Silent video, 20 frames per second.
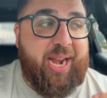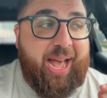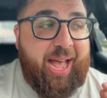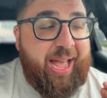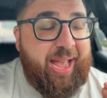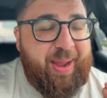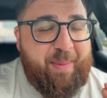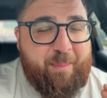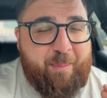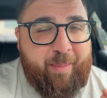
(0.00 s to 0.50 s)

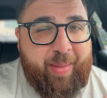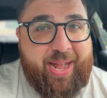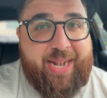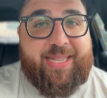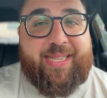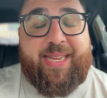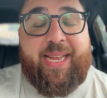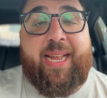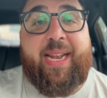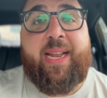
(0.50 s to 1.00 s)
I
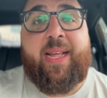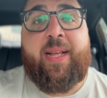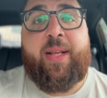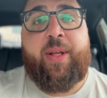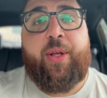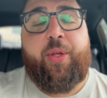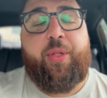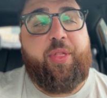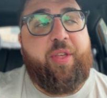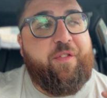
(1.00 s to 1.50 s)
meant it.
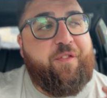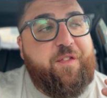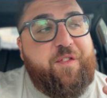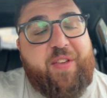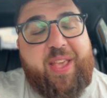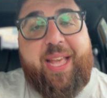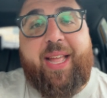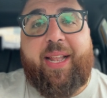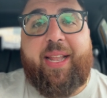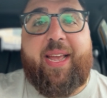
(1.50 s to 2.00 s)
The
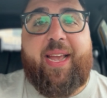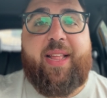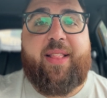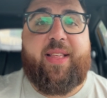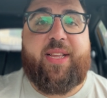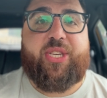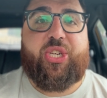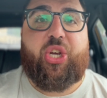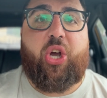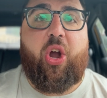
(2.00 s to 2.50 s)
feeling
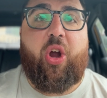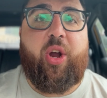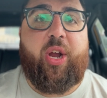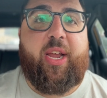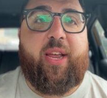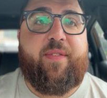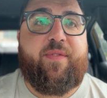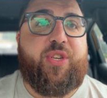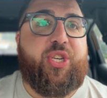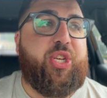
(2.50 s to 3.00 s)
this car
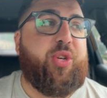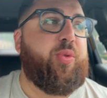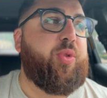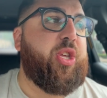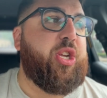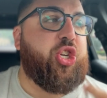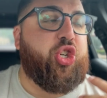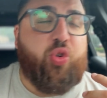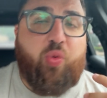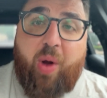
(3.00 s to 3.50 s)
gives you, the
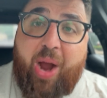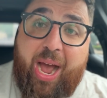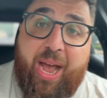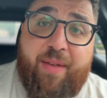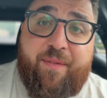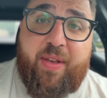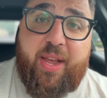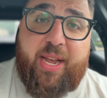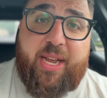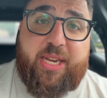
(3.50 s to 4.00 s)

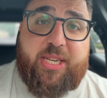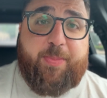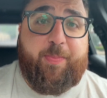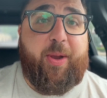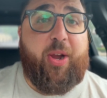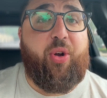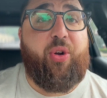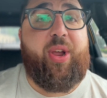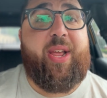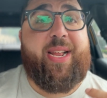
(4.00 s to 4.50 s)
driving
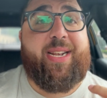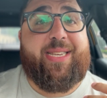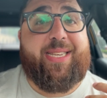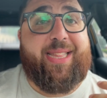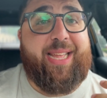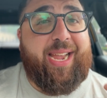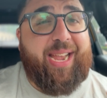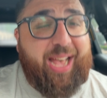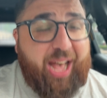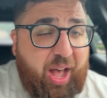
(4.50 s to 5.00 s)
experience,
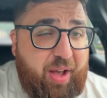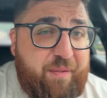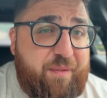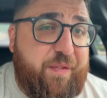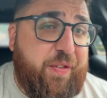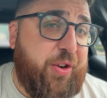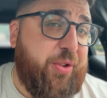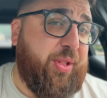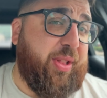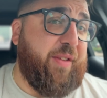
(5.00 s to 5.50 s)
the
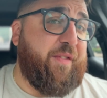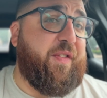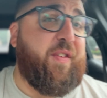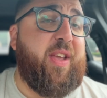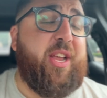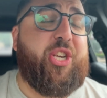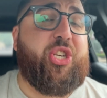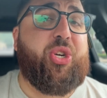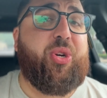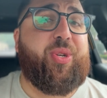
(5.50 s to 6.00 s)
comfort, the
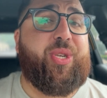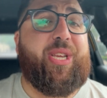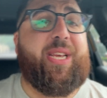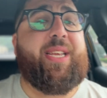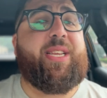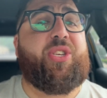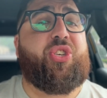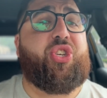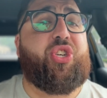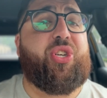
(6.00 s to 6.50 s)
features
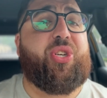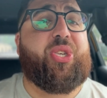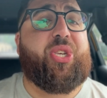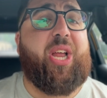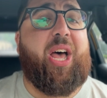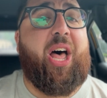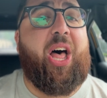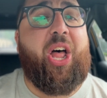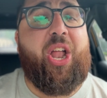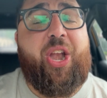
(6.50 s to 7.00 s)
is just
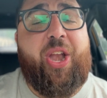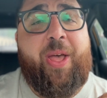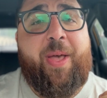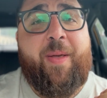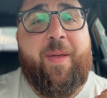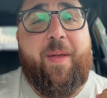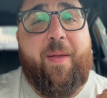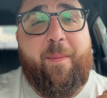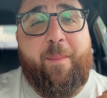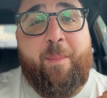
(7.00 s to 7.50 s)

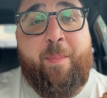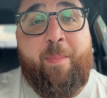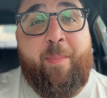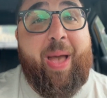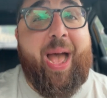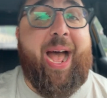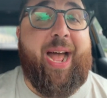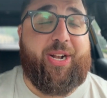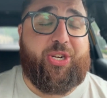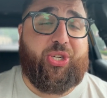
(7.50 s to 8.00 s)

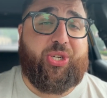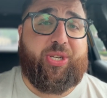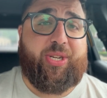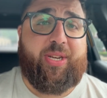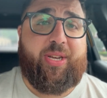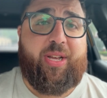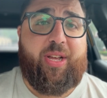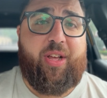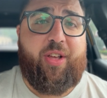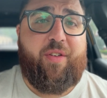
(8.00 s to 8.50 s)
unmatched.
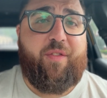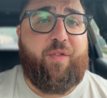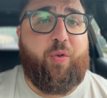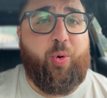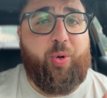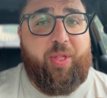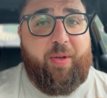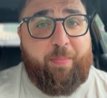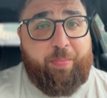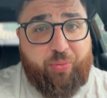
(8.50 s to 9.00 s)

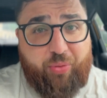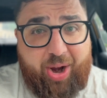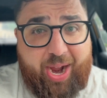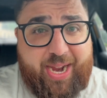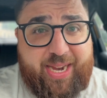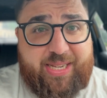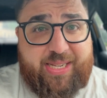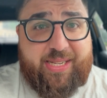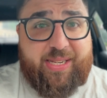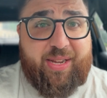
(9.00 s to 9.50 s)
For the
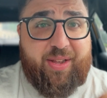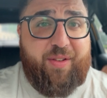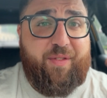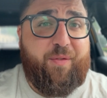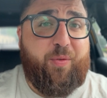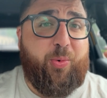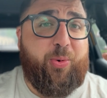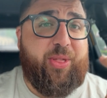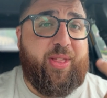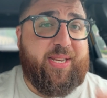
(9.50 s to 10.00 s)
price,
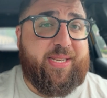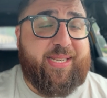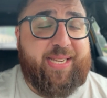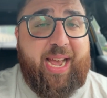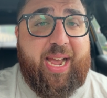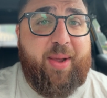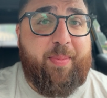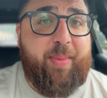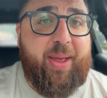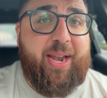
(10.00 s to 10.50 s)
for the
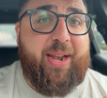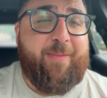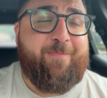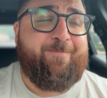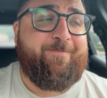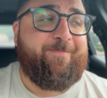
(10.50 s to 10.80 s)
segment,